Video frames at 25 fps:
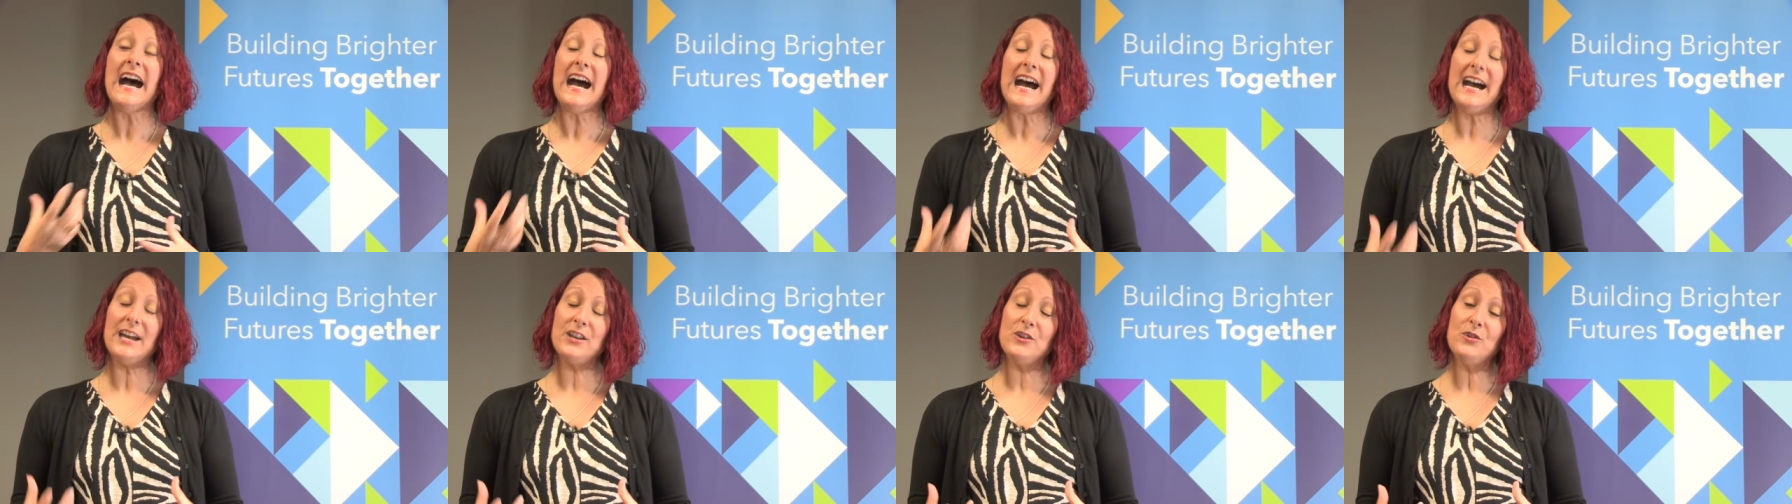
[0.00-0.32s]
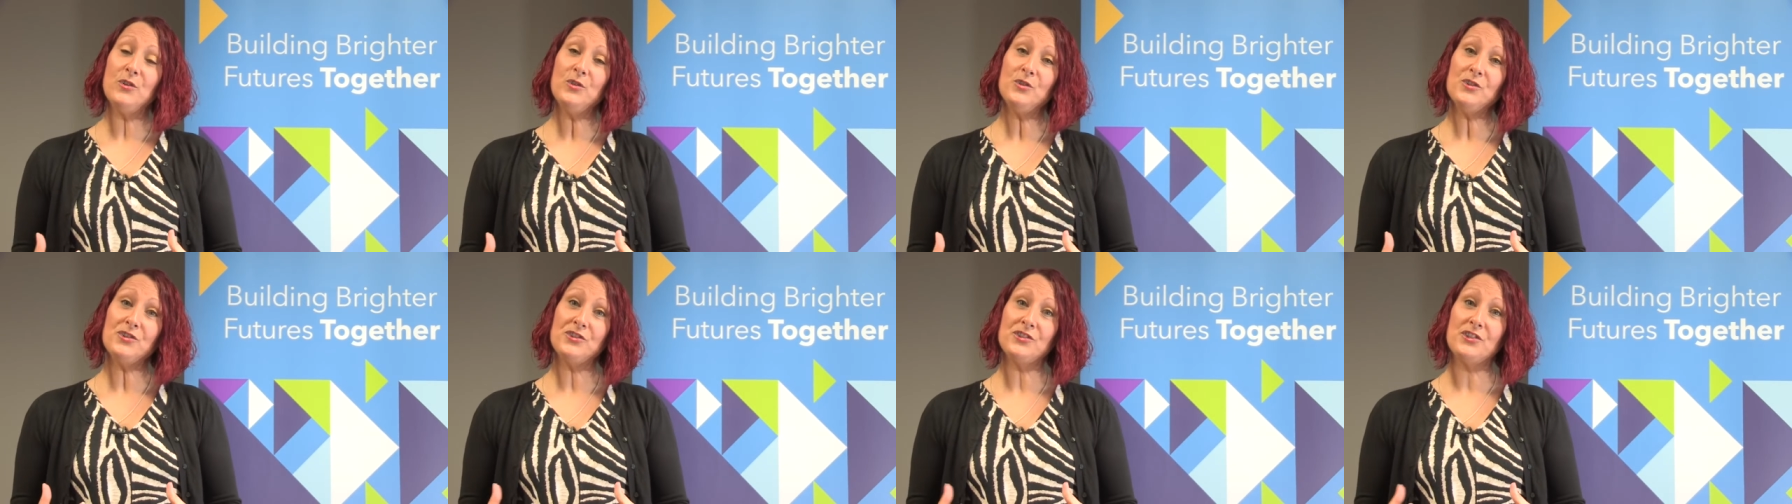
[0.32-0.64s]
And
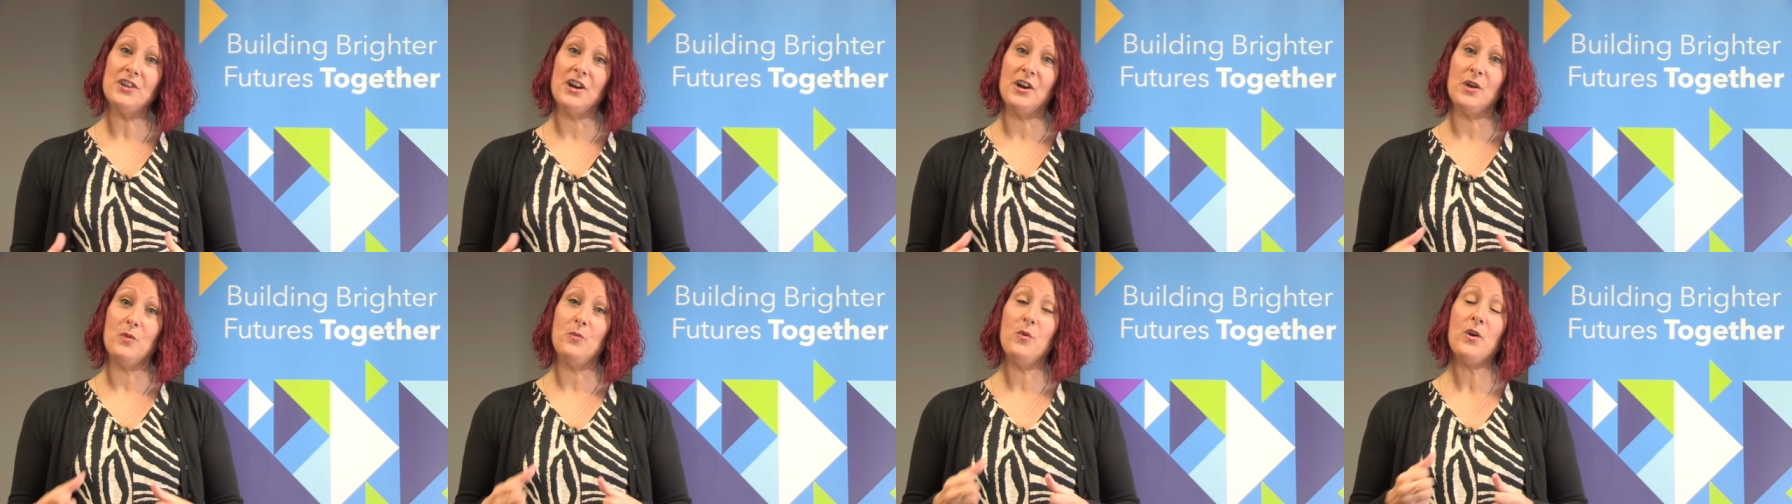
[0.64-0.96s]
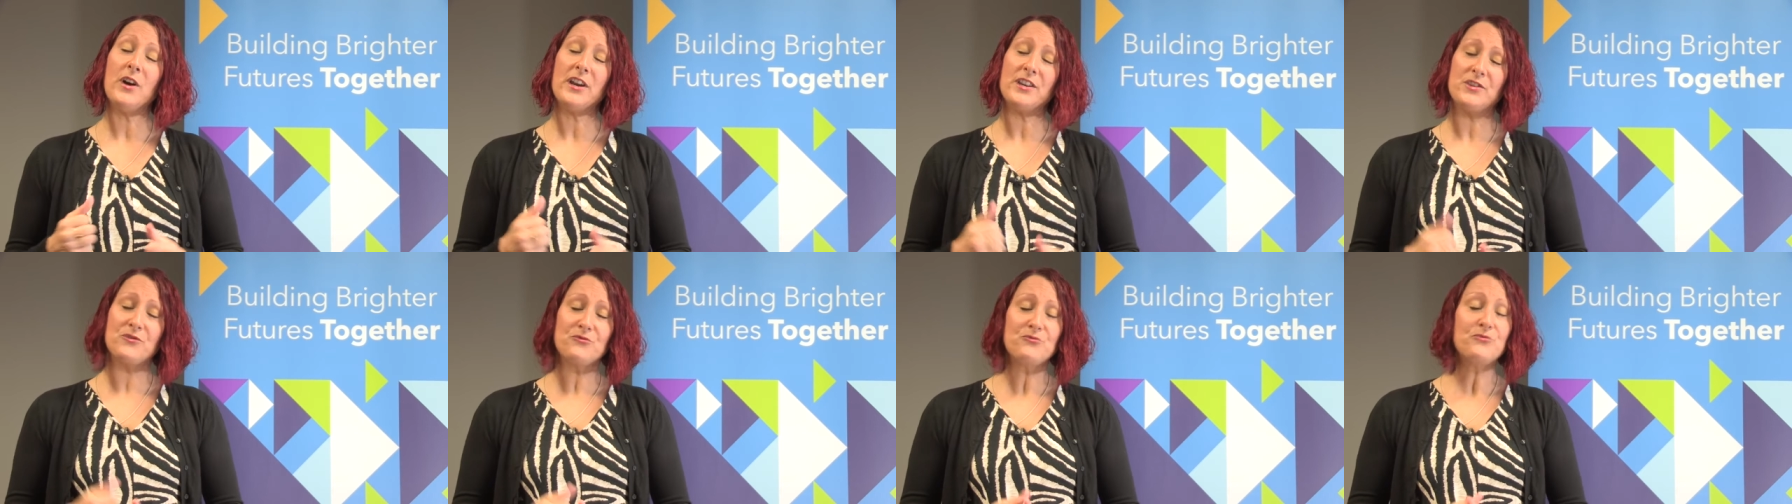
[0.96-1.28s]
also,
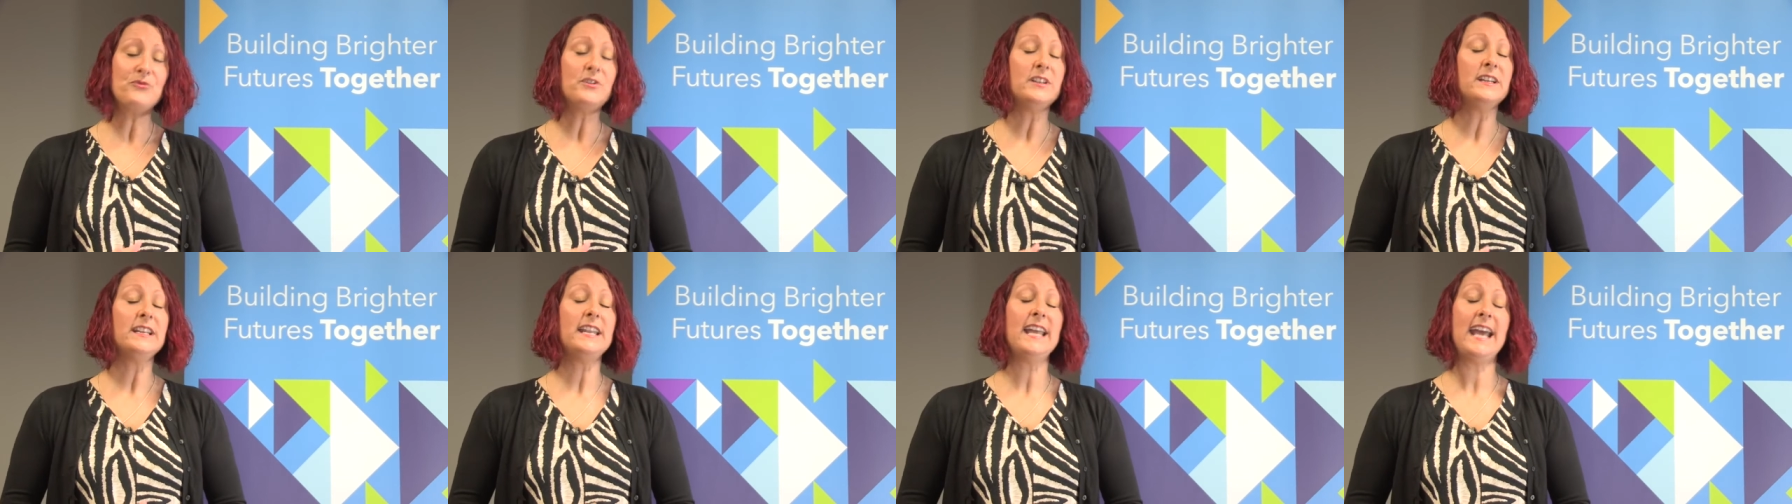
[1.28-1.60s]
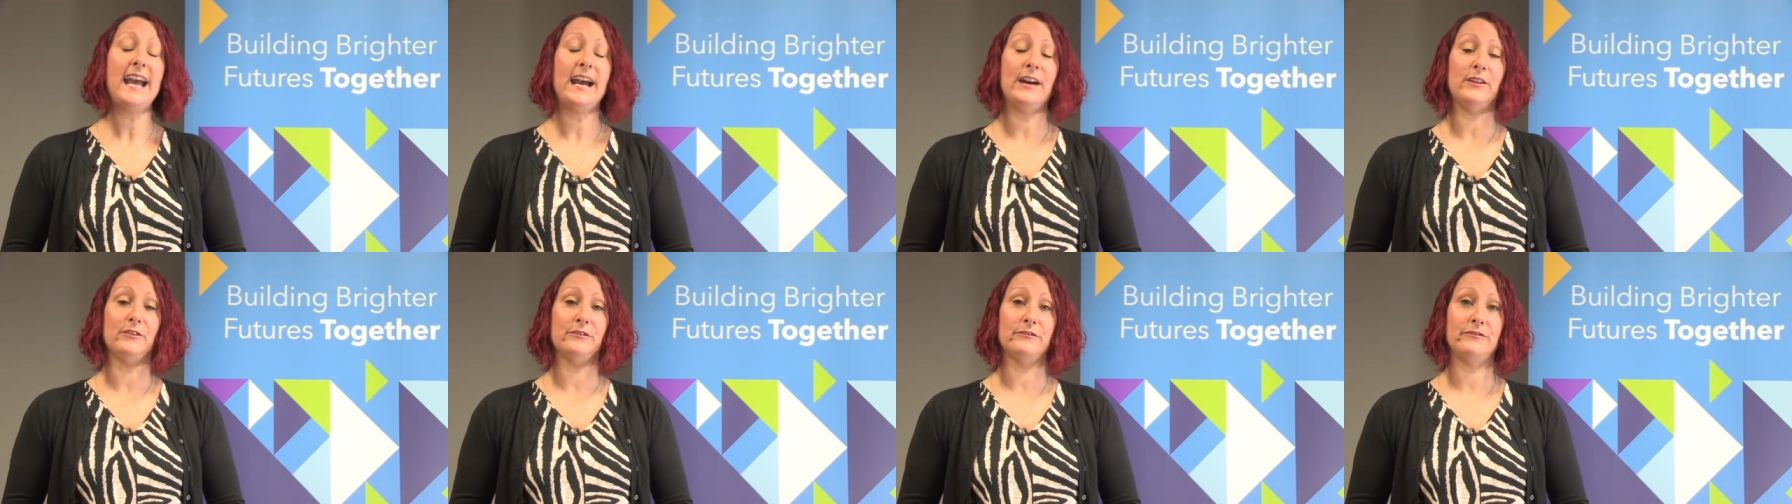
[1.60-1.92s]
what is really
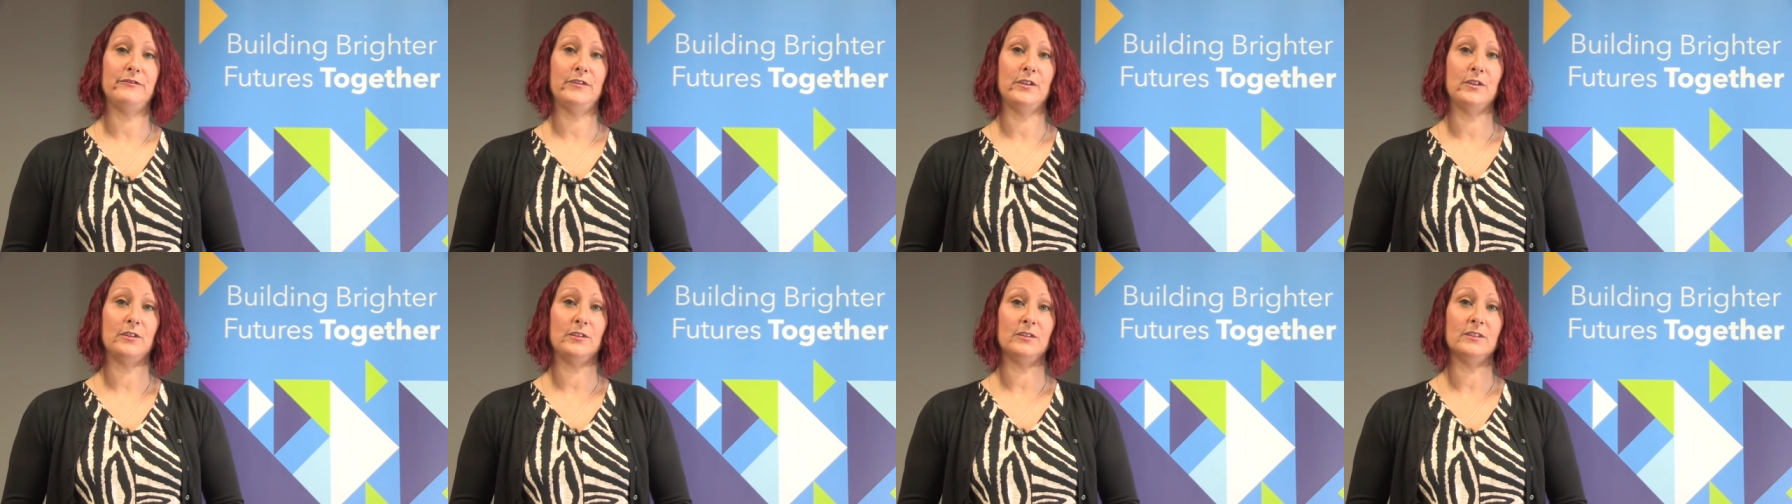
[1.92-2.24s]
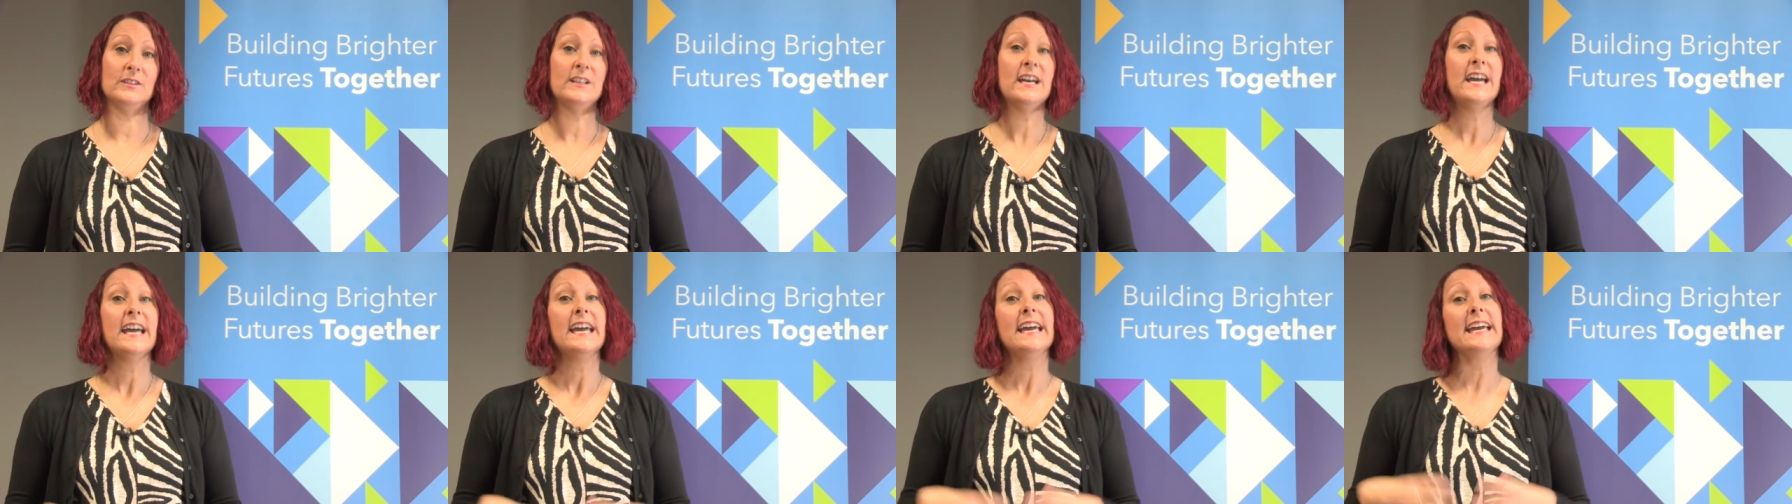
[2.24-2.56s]

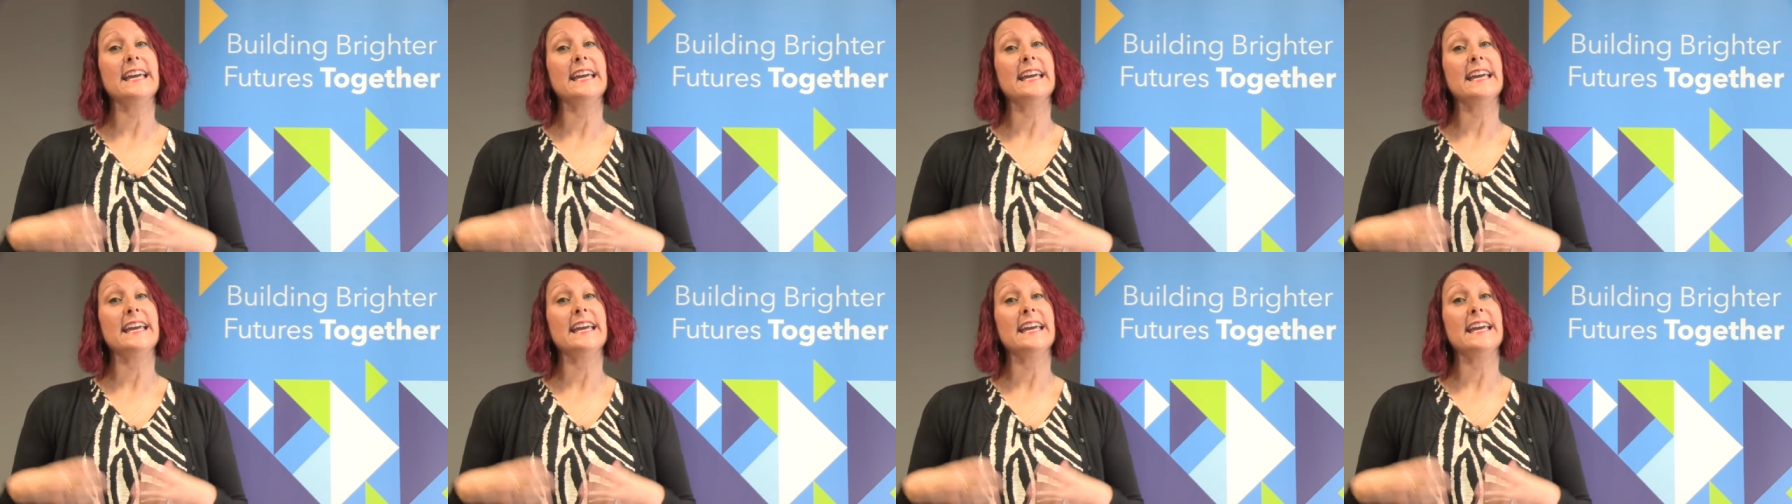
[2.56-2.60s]
helpful